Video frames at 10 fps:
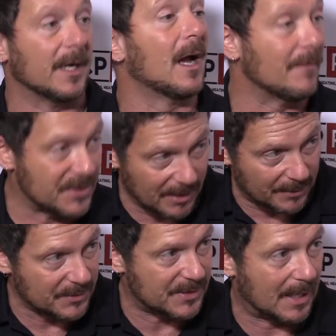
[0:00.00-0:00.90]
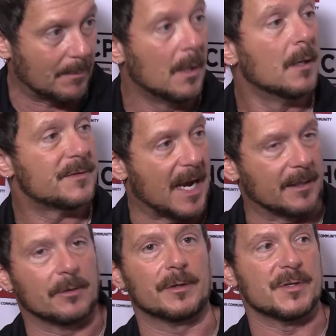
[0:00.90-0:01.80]
Obviously not the same
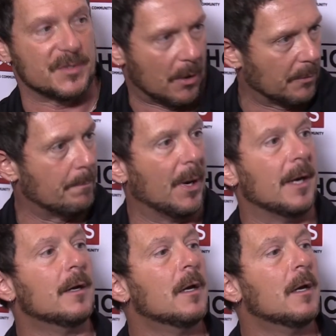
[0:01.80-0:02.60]
technical consultant, but